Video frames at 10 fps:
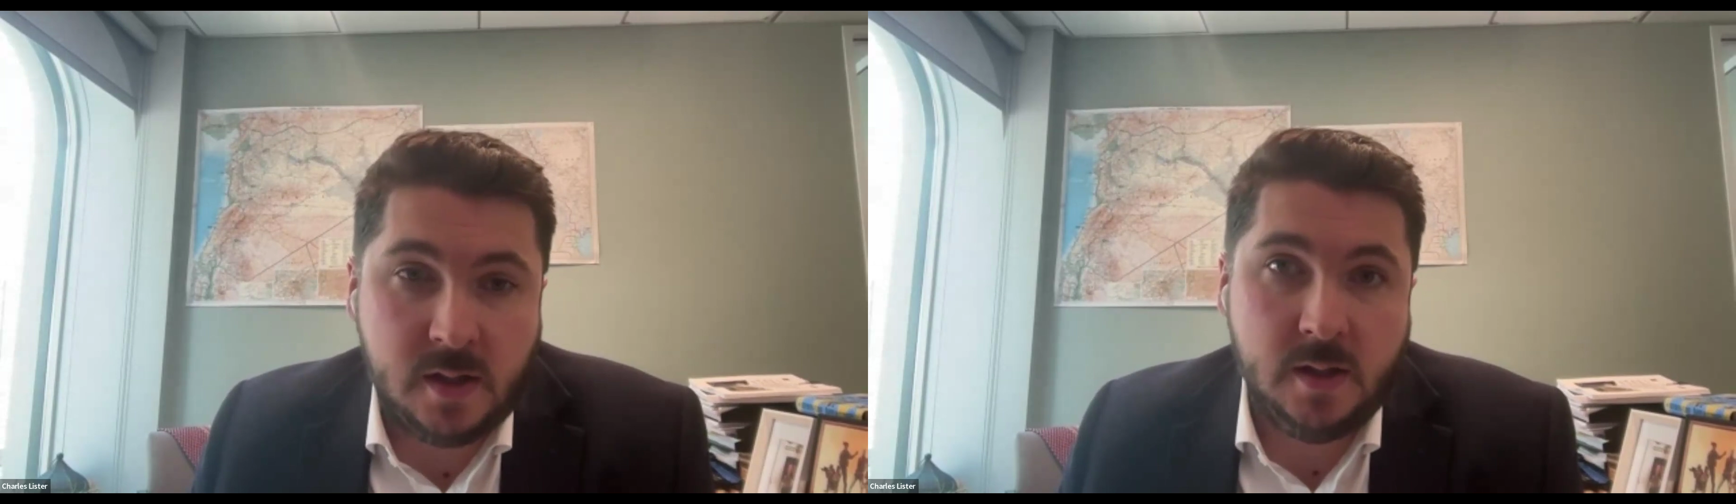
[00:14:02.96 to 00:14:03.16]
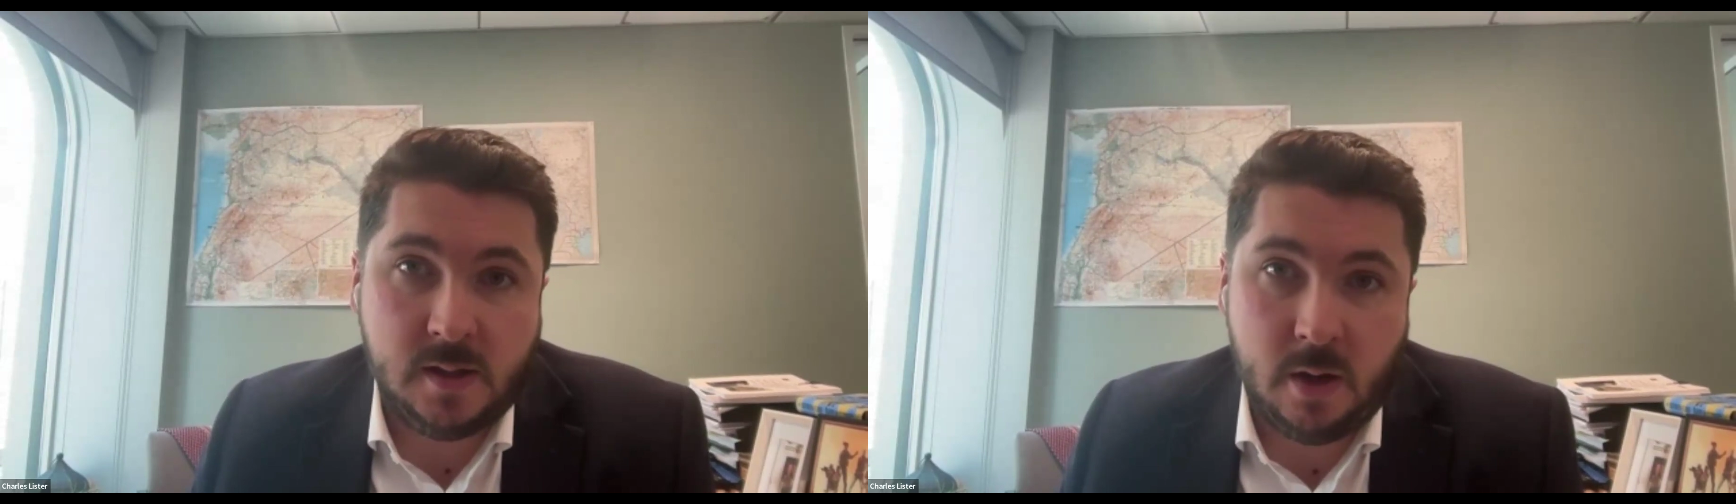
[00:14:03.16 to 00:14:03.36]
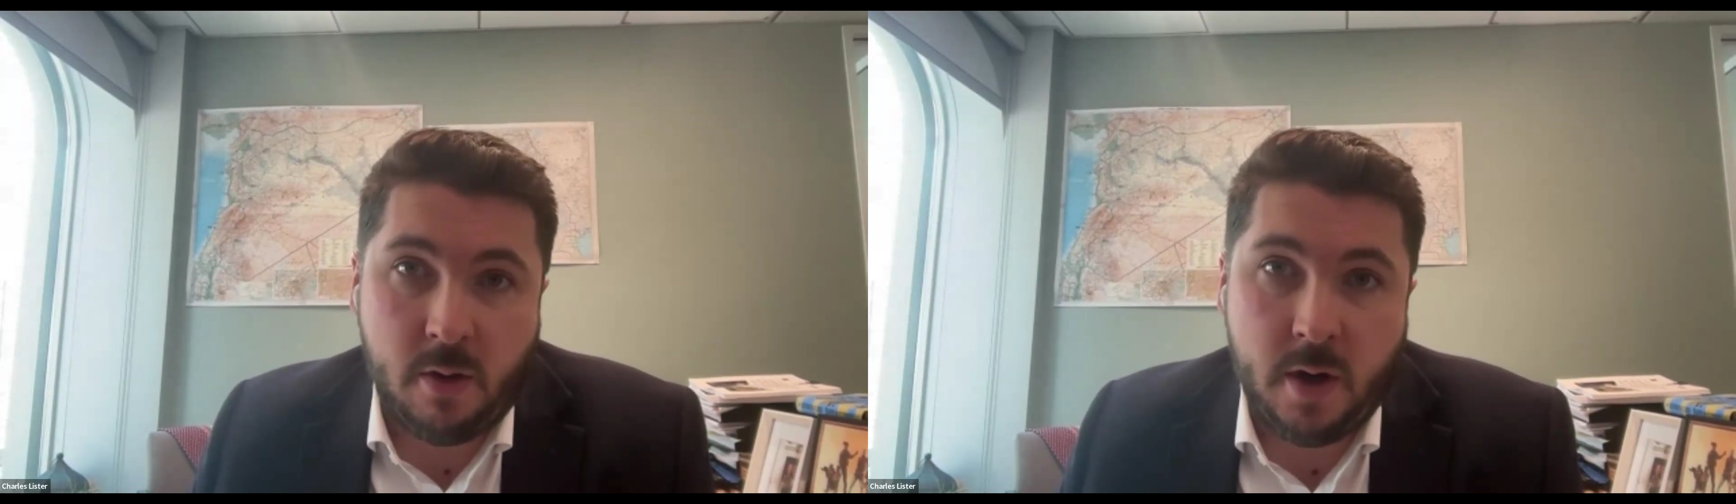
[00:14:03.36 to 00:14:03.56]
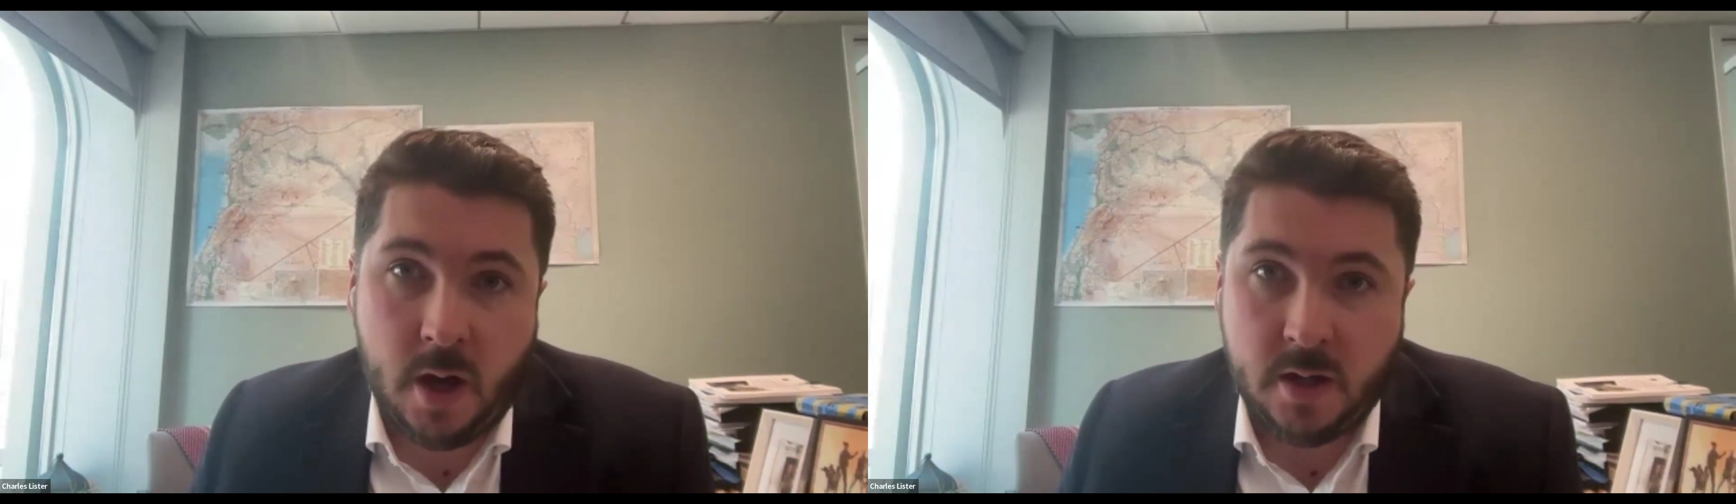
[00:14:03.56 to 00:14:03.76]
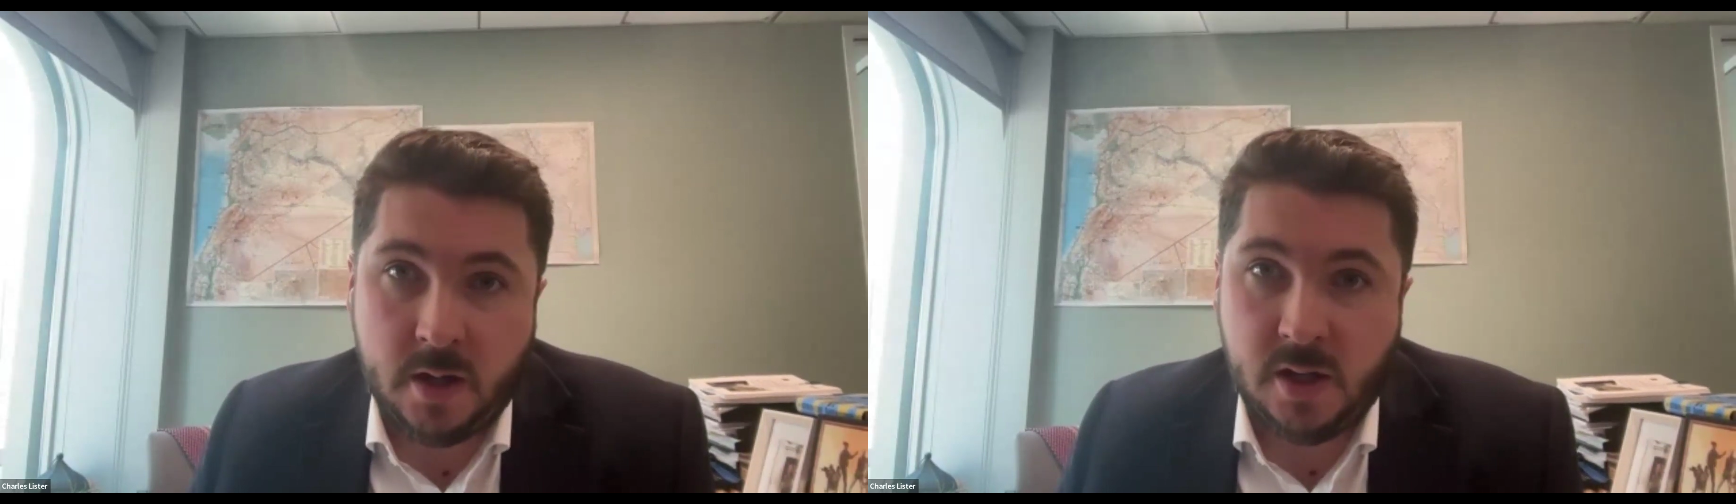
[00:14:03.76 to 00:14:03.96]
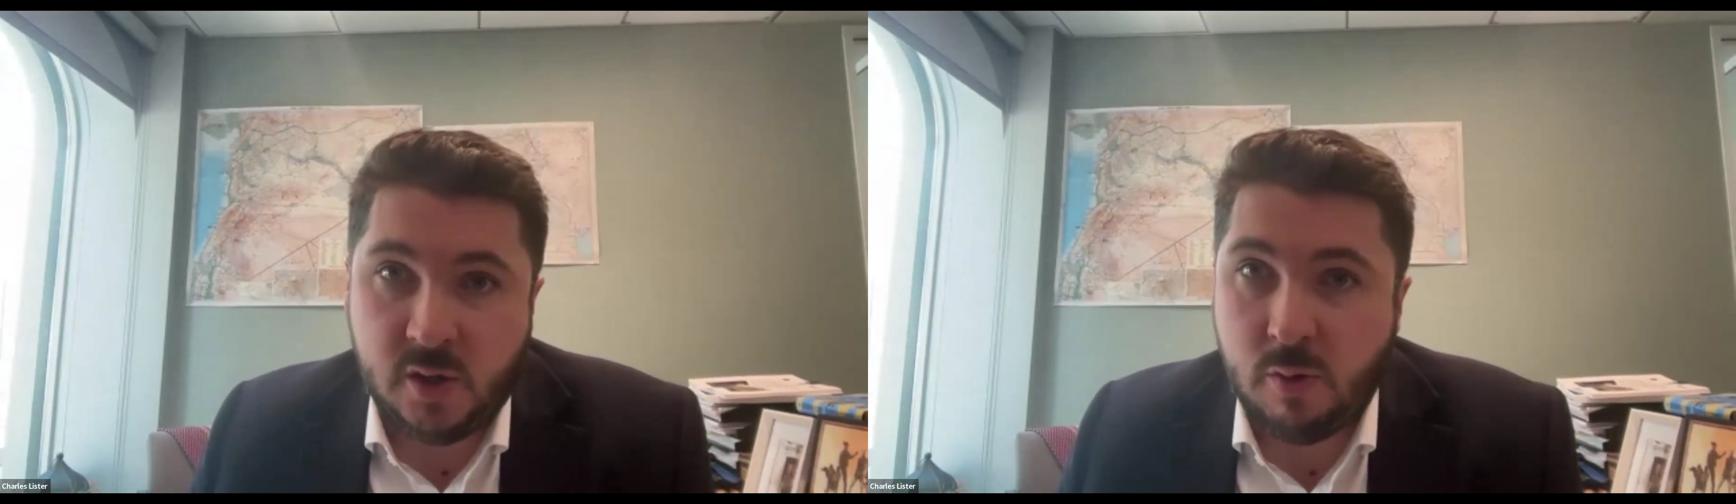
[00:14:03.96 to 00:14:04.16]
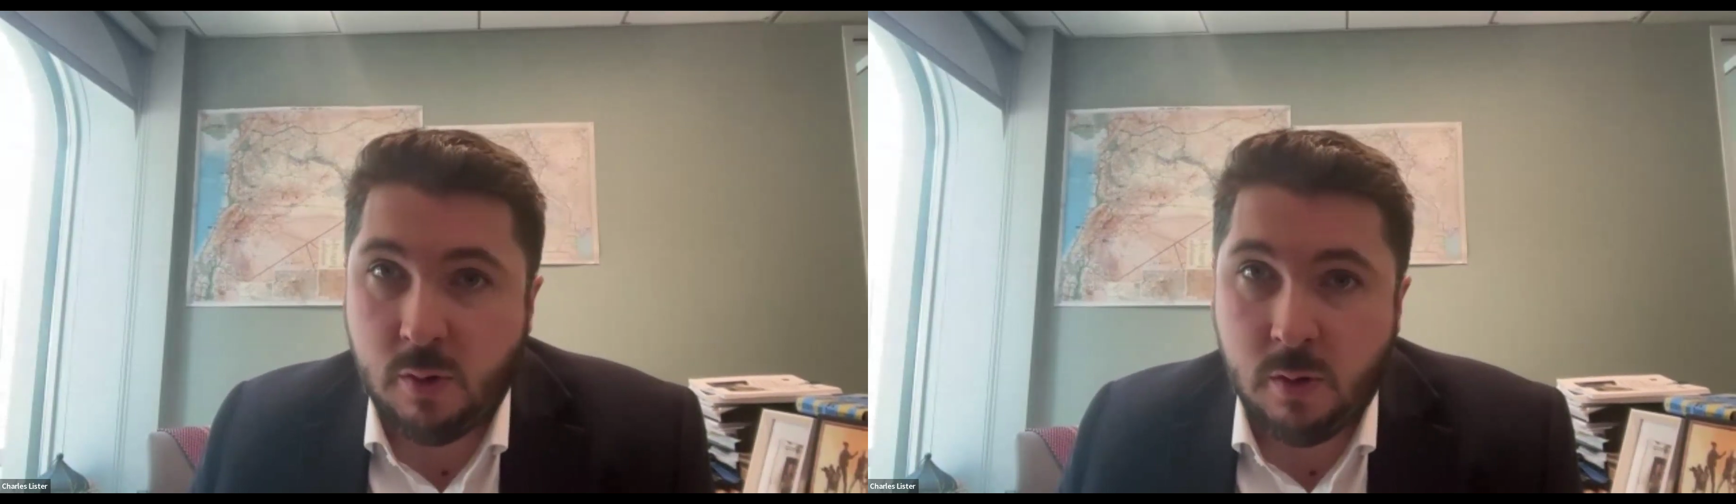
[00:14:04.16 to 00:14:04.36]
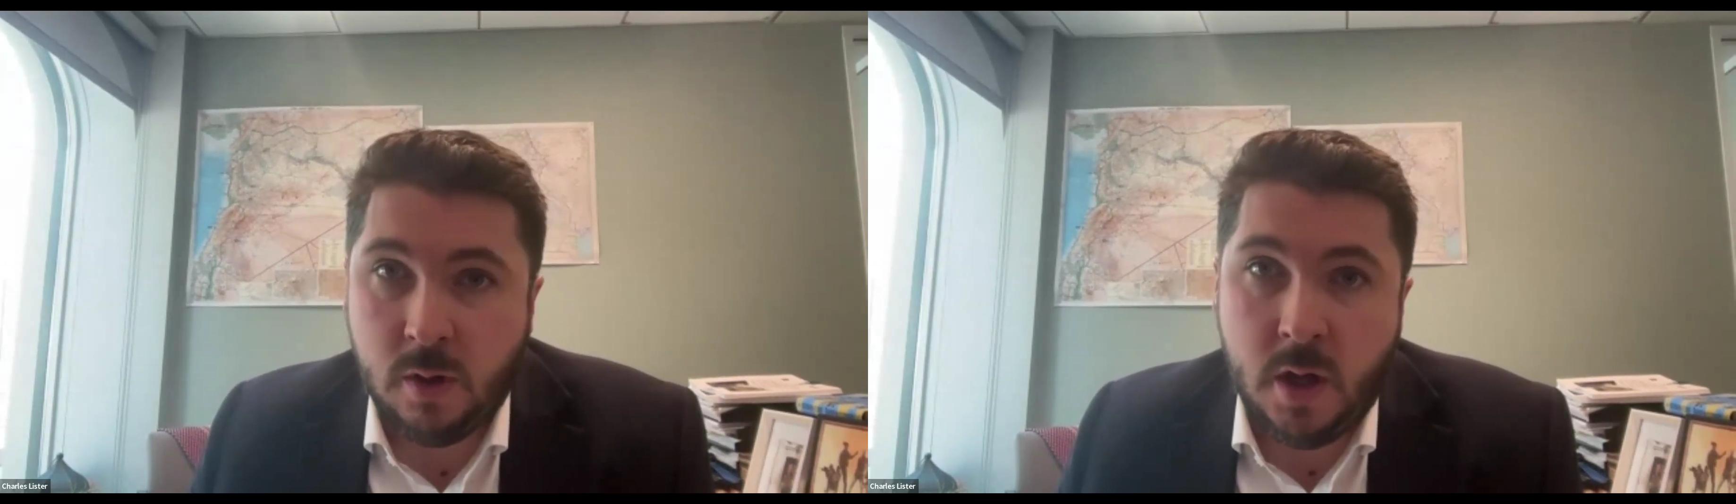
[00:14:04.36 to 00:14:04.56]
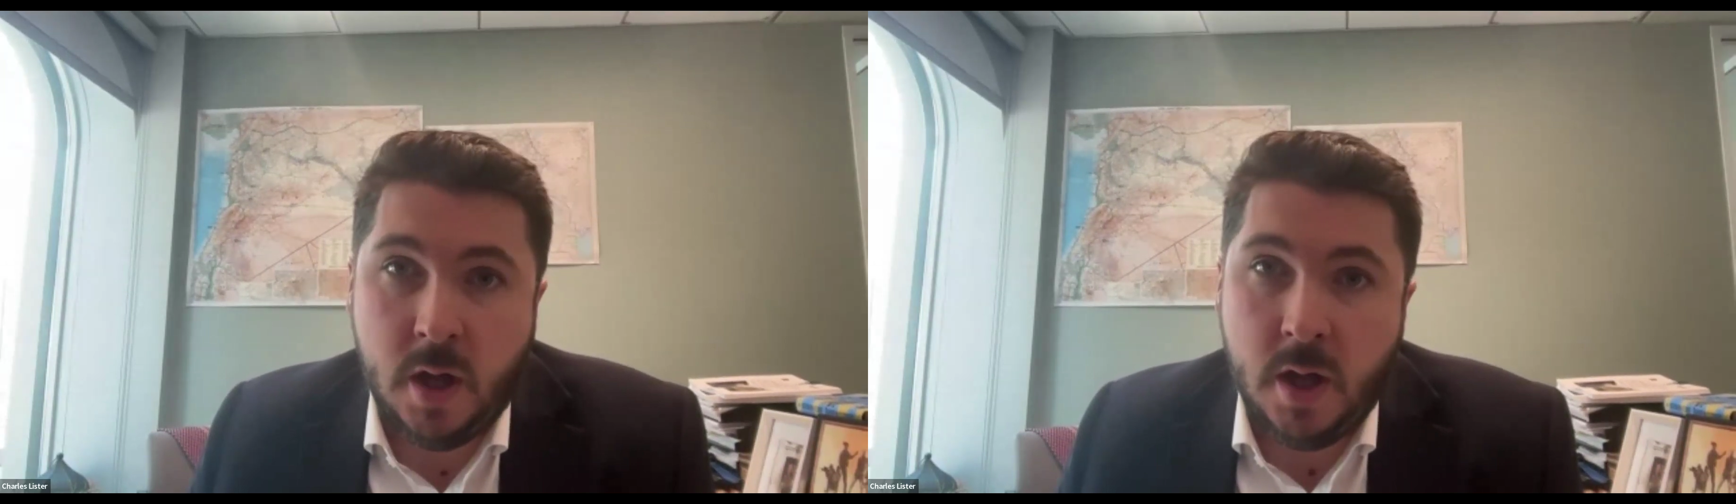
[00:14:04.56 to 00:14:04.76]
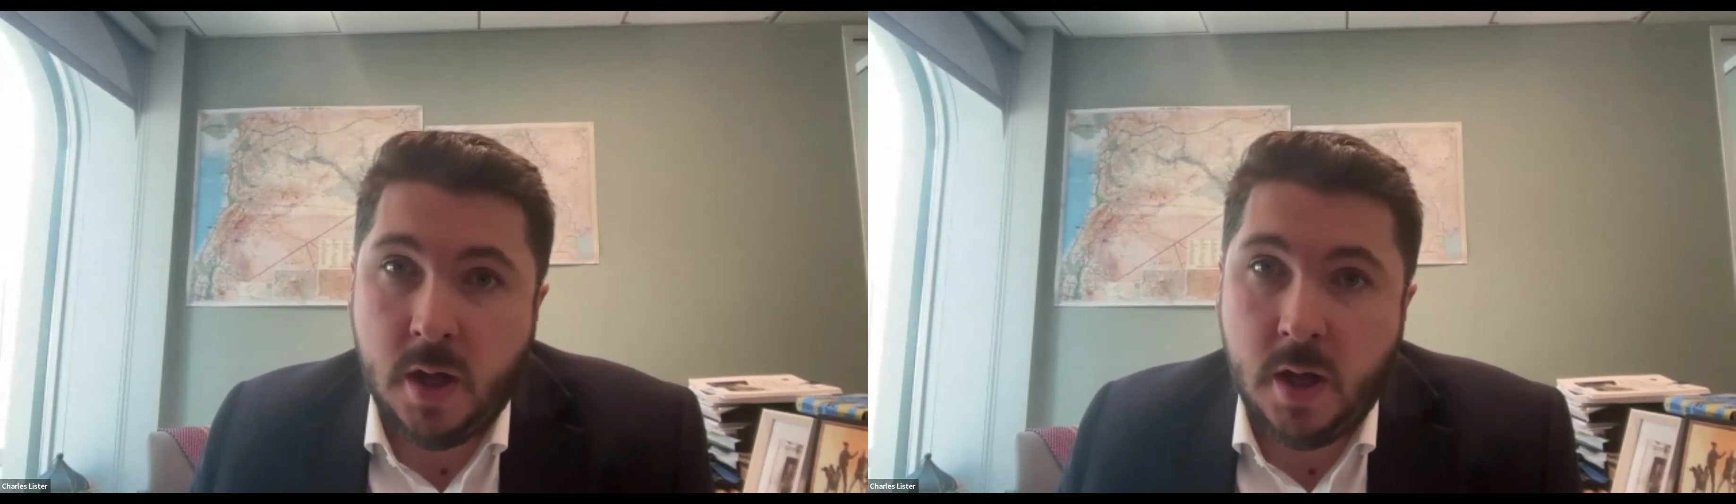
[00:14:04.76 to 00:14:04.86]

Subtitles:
northwestern Syria under his rule